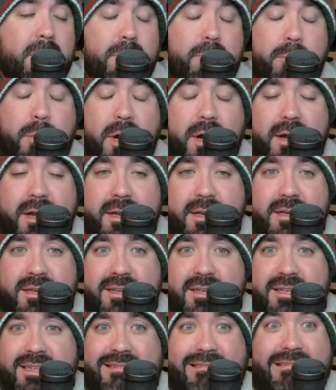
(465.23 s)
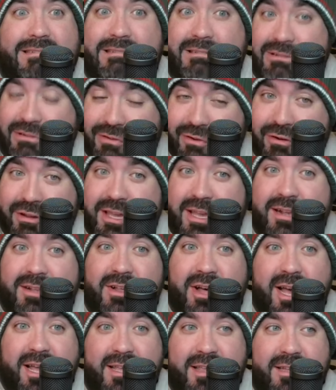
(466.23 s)
but looking
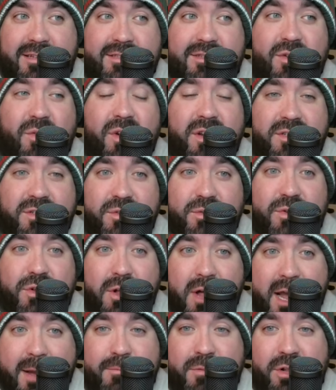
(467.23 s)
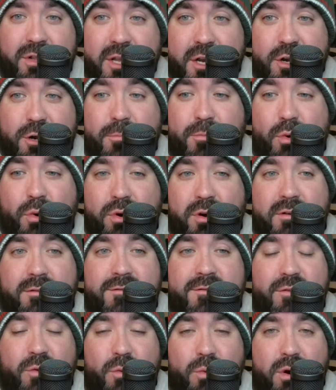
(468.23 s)
like it's going to climb the leaderboard
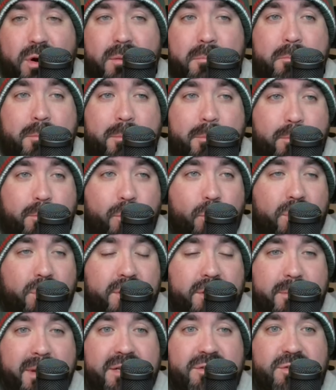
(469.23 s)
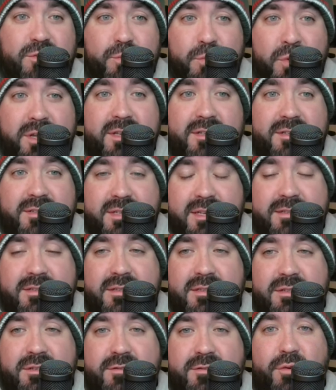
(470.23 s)
for one of the best rookie
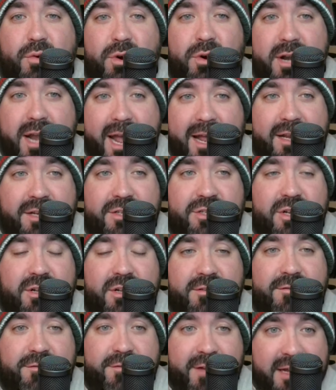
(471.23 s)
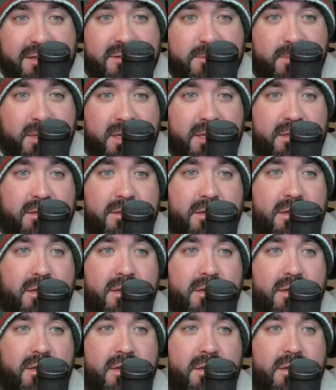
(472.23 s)
seasons for an NHL defenseman
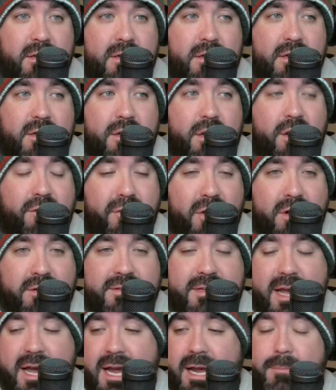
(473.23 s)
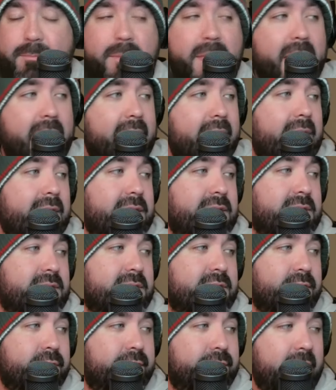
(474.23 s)
of all time. And
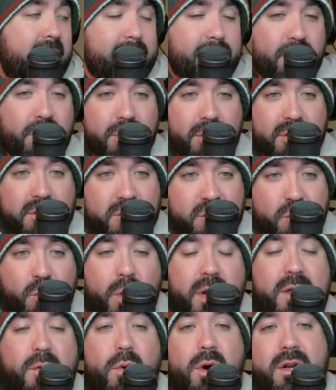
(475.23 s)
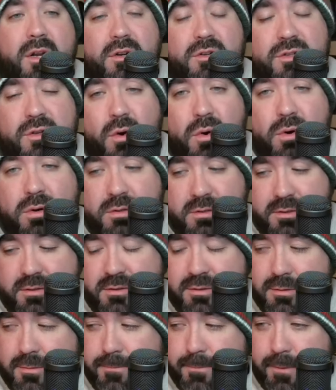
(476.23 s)
Faber, 21 years old.
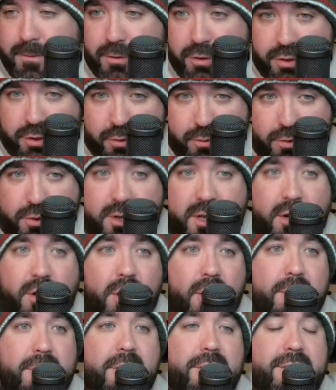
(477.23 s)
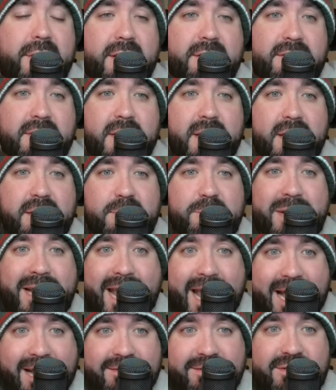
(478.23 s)
You look at all the things that he has been
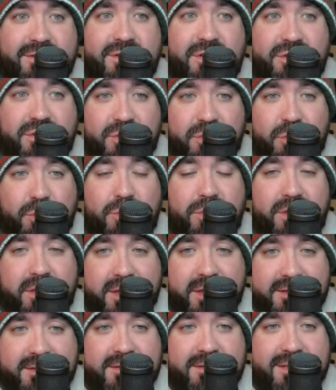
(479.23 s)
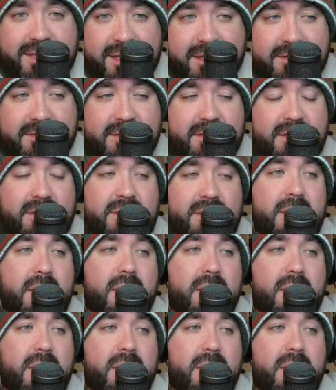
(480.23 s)
asked to do this season.